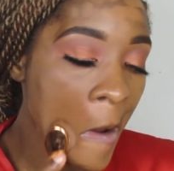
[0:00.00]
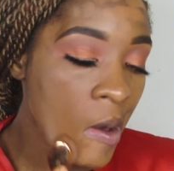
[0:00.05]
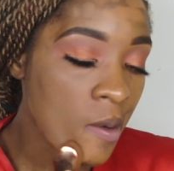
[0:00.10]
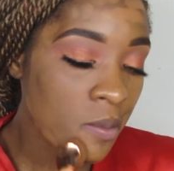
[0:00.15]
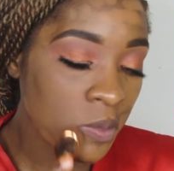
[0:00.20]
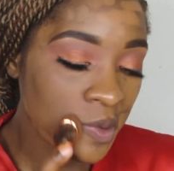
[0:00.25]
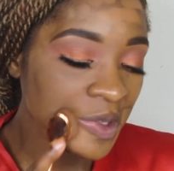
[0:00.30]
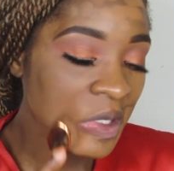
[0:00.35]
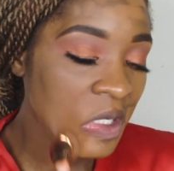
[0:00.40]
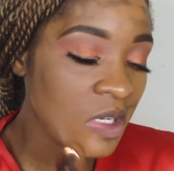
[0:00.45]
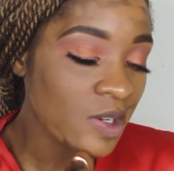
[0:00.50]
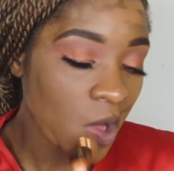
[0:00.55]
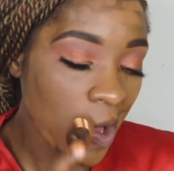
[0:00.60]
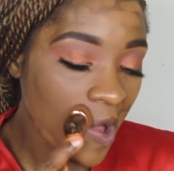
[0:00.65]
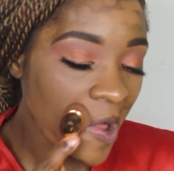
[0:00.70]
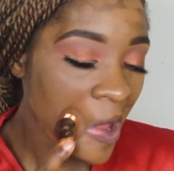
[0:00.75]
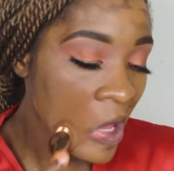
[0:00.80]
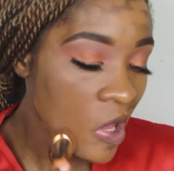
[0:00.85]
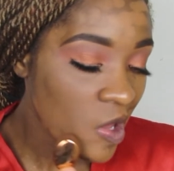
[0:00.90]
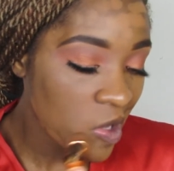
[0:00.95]
Blend it
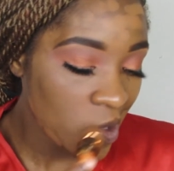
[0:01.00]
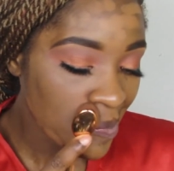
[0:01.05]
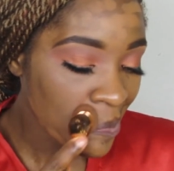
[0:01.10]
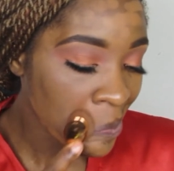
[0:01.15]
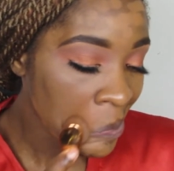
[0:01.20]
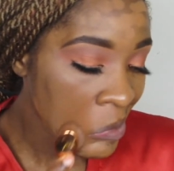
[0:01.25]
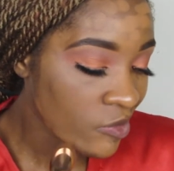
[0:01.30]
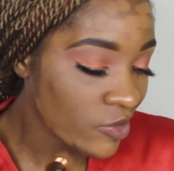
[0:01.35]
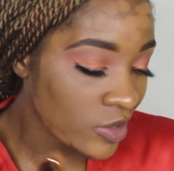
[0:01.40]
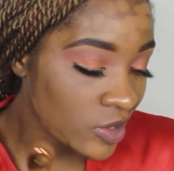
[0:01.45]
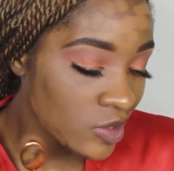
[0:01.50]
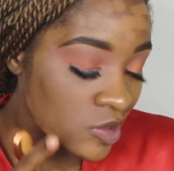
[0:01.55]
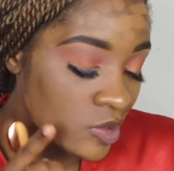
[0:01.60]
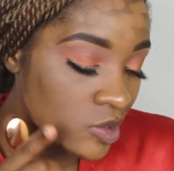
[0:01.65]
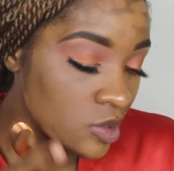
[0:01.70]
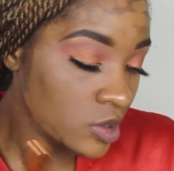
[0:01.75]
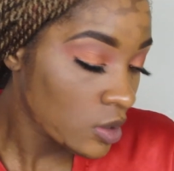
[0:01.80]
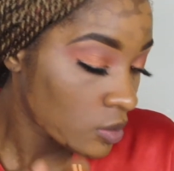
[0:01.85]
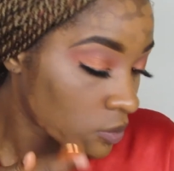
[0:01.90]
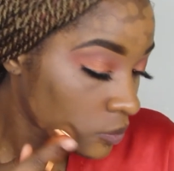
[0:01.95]
all in my
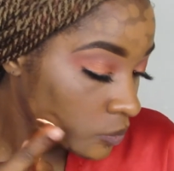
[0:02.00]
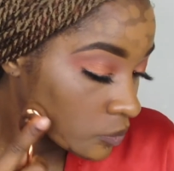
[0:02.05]
face.